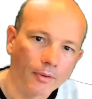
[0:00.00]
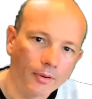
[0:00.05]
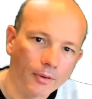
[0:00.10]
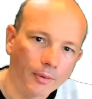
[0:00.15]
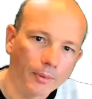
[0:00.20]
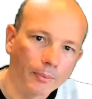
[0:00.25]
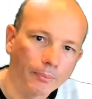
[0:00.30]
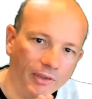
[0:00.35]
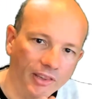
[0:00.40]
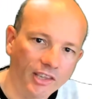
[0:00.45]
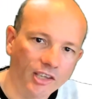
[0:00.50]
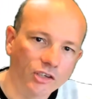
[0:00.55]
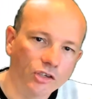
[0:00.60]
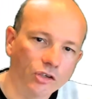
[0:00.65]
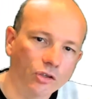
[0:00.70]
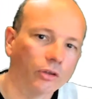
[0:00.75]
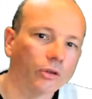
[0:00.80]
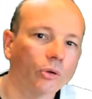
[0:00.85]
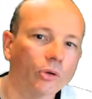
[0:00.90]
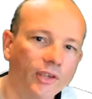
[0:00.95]
But then you
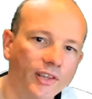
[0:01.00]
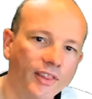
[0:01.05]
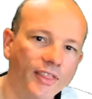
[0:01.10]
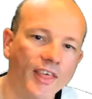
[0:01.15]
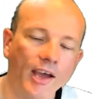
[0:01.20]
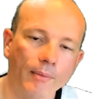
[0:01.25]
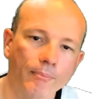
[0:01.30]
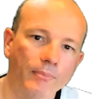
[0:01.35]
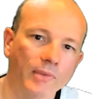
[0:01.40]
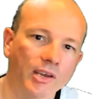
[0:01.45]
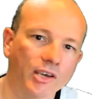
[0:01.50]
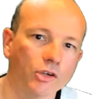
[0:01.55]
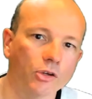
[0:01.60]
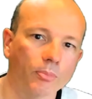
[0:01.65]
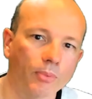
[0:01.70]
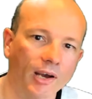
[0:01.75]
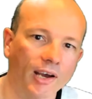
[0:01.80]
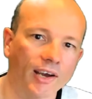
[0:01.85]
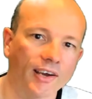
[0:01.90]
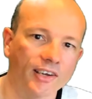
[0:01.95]
look at that menu
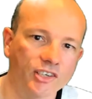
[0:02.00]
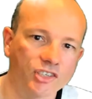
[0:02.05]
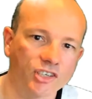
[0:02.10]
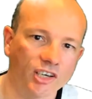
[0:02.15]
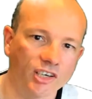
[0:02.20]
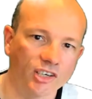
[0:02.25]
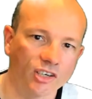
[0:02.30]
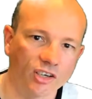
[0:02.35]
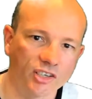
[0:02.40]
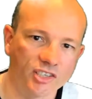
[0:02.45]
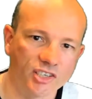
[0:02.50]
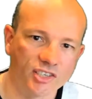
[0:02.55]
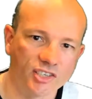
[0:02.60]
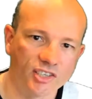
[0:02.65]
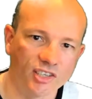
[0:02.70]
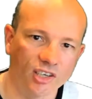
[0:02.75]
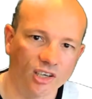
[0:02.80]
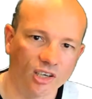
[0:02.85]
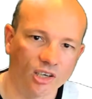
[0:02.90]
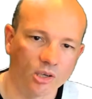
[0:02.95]
page and I just
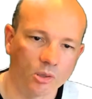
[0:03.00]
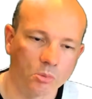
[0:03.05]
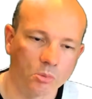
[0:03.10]
think,